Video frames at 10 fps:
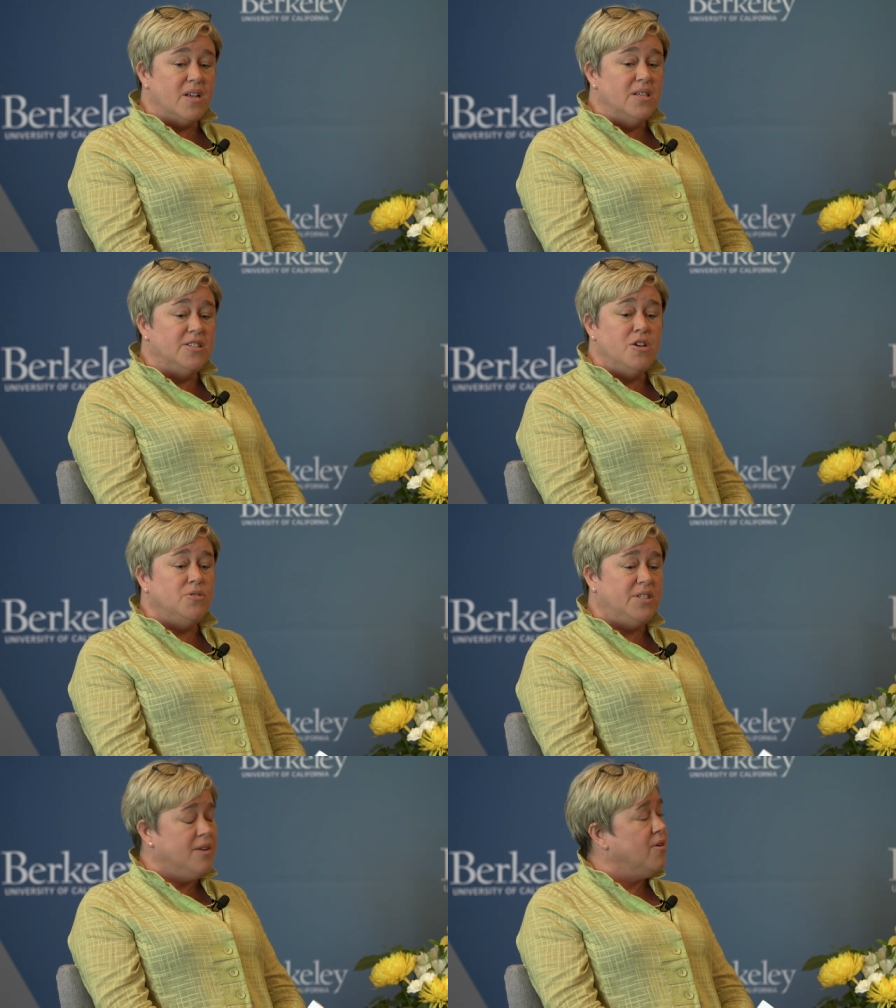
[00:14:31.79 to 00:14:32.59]
It's no
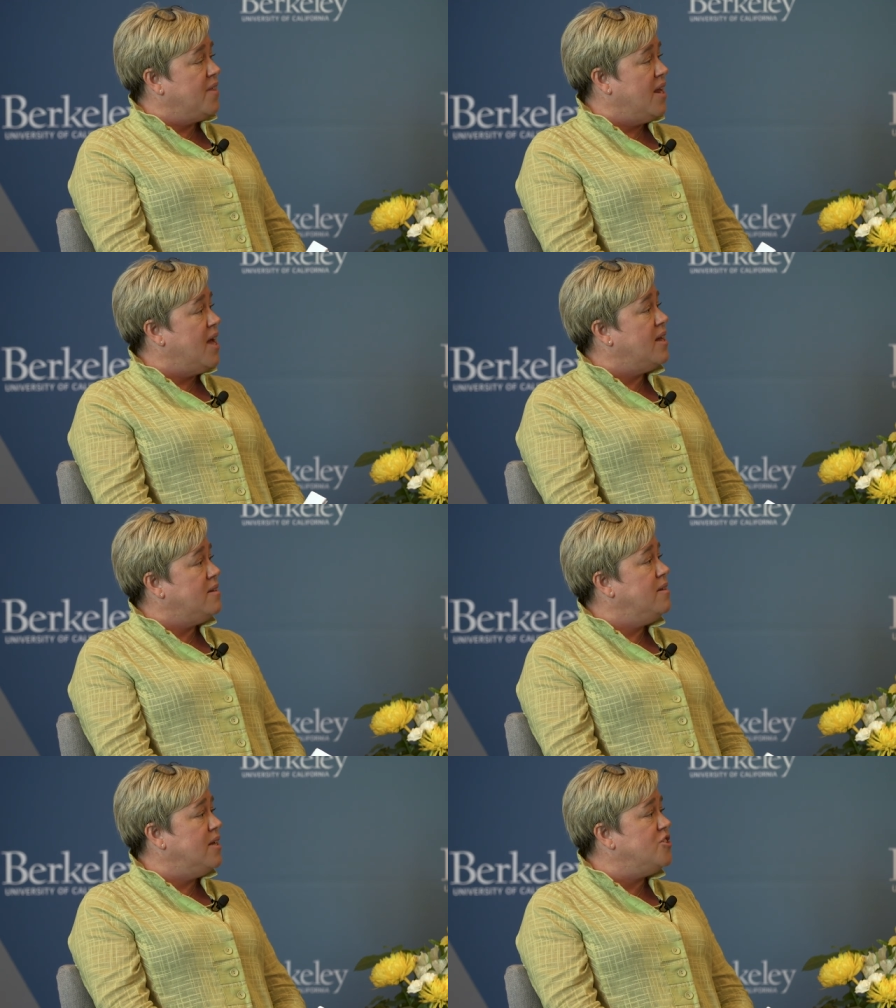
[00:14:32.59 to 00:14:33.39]
secret that he
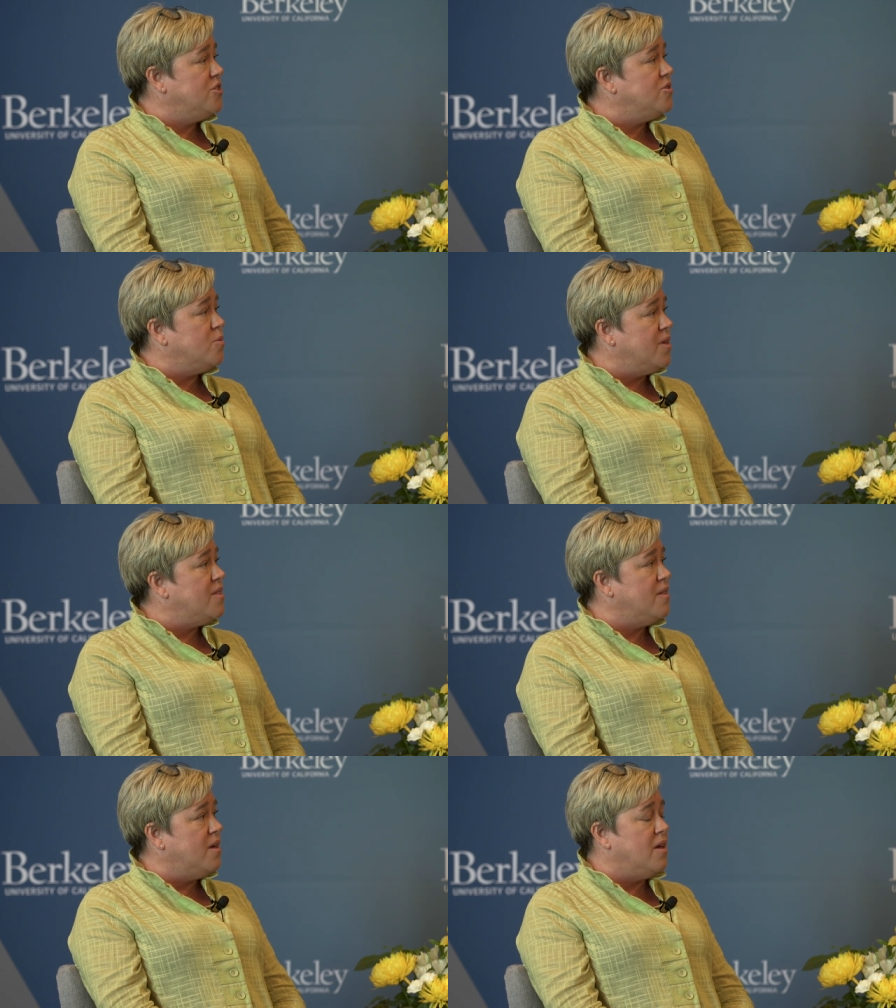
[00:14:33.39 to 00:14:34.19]
had issues
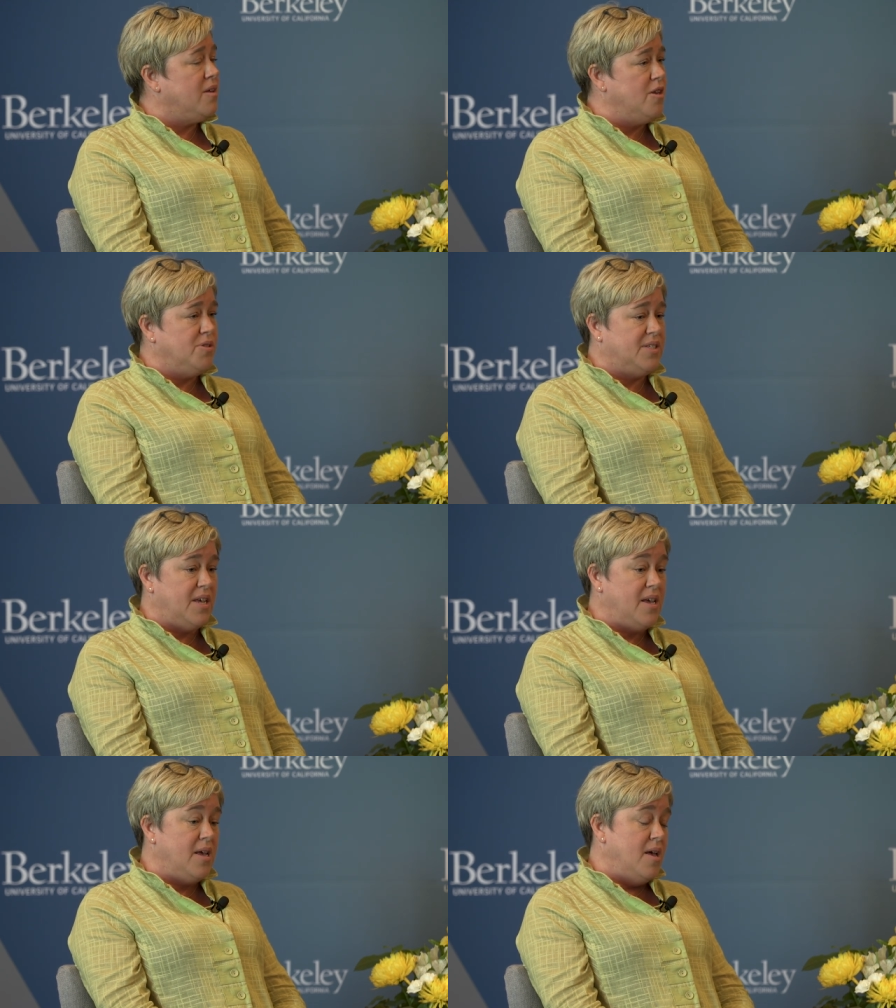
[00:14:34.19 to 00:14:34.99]
with uh,
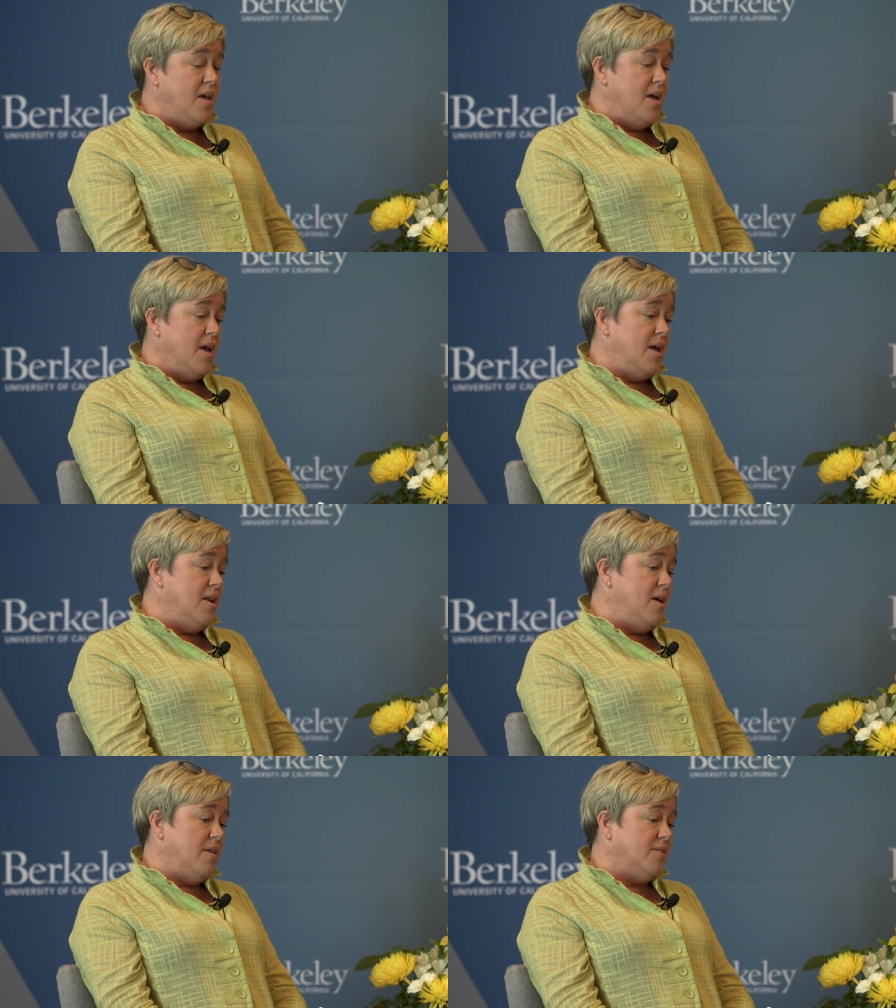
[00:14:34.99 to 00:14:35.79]
UC,
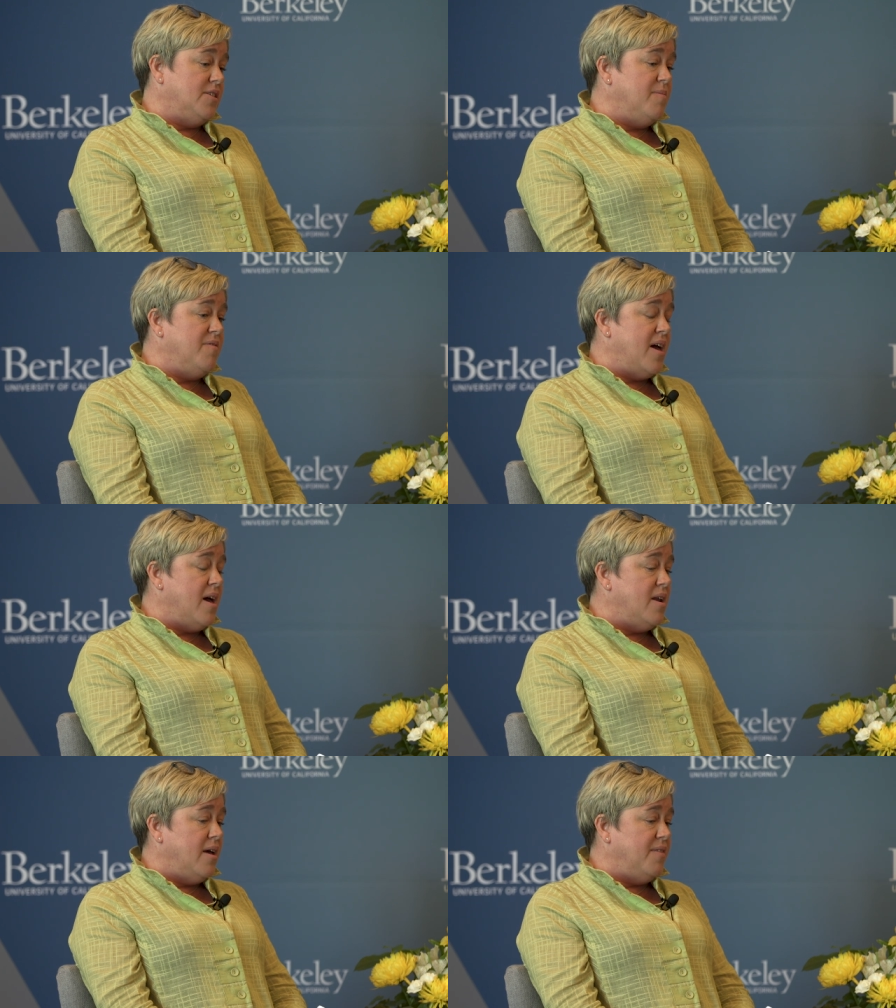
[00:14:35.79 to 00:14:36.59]
and uh, some of
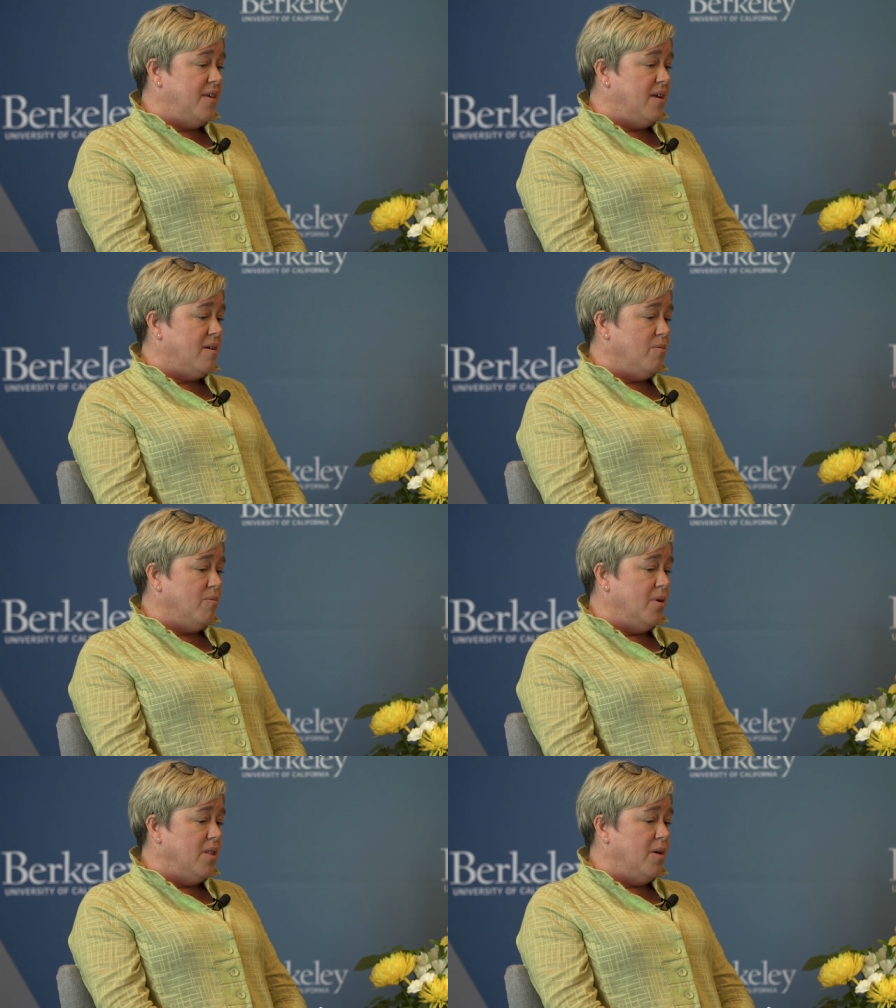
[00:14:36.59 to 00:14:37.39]
that I think
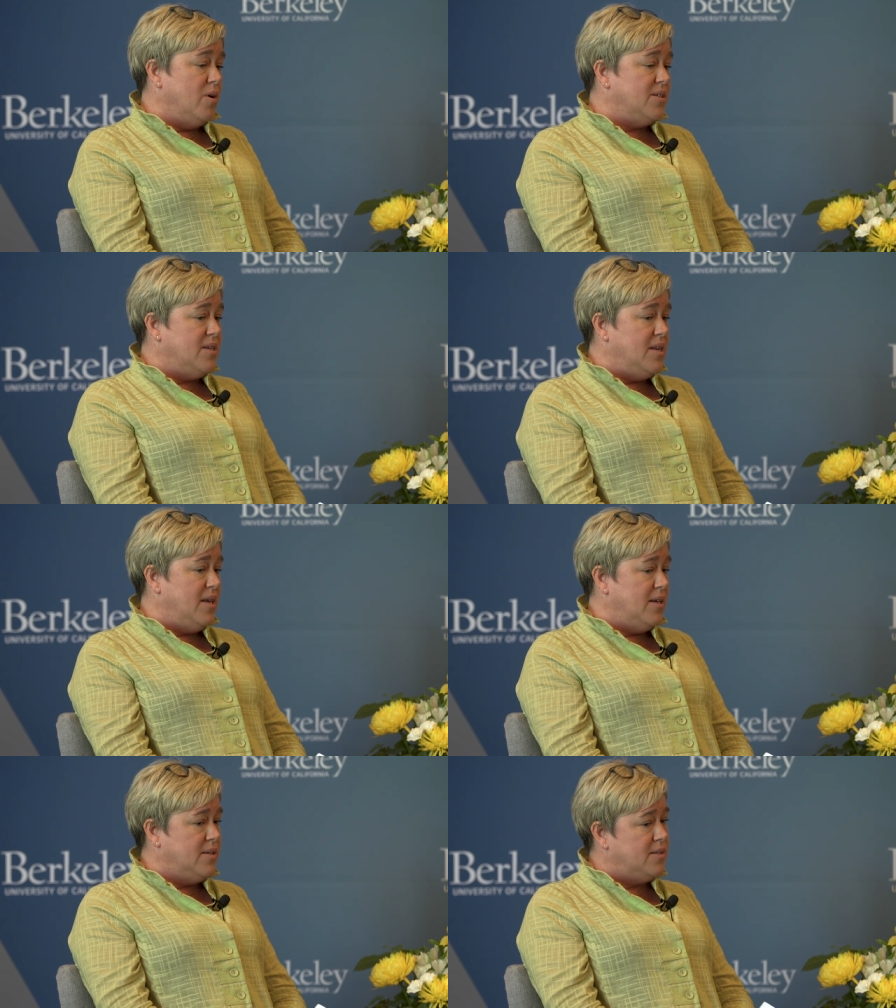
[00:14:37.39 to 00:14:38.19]
really was in
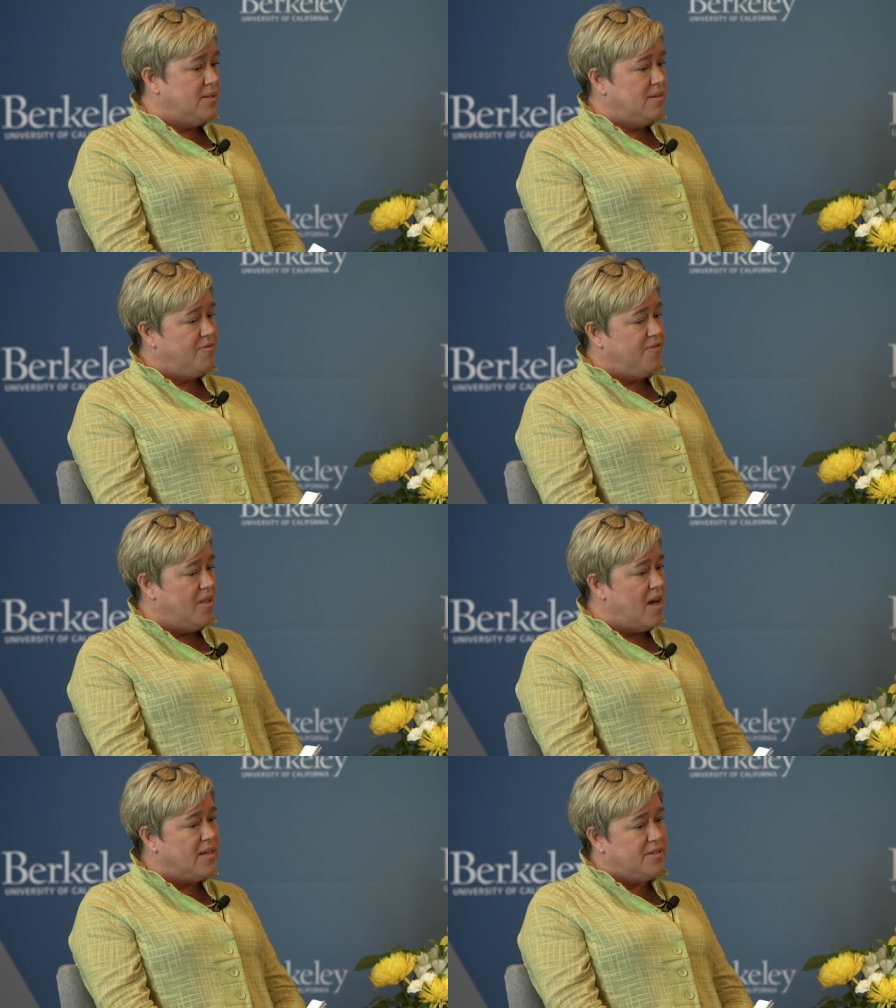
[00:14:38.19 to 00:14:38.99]
his
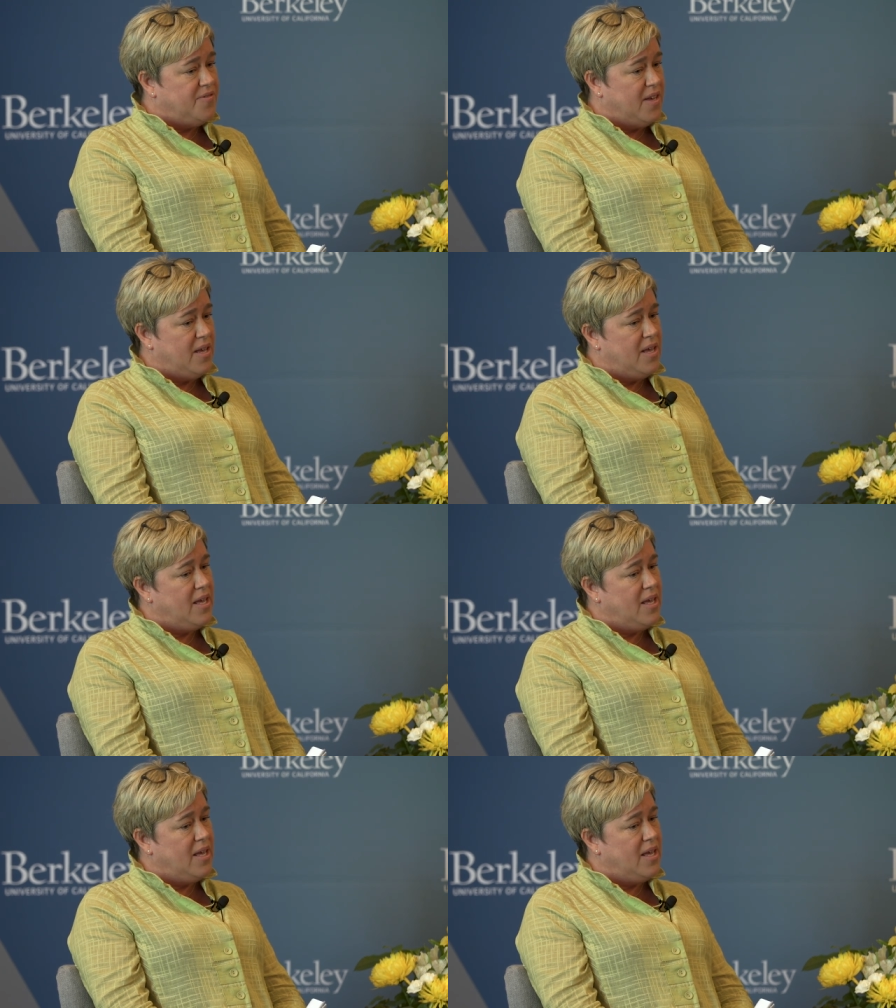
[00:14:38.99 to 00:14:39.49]
philosophy.